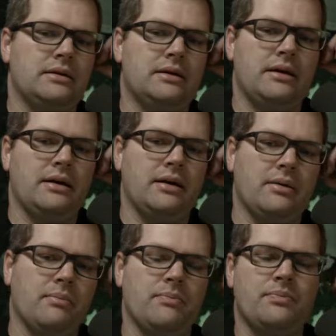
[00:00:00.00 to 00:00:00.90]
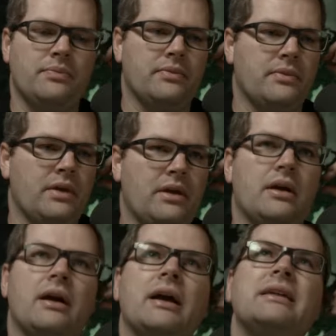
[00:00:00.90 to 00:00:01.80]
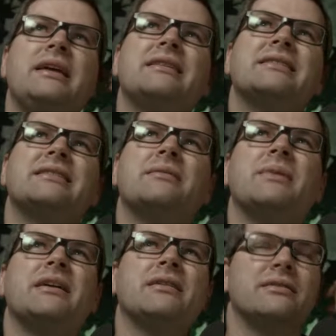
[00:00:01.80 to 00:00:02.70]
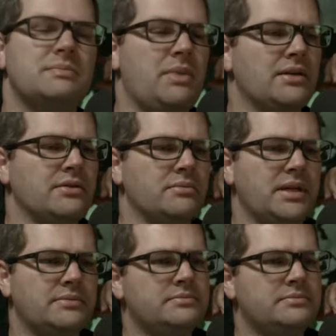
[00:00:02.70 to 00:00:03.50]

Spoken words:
I gotta take this out of my ear. It's bothering me.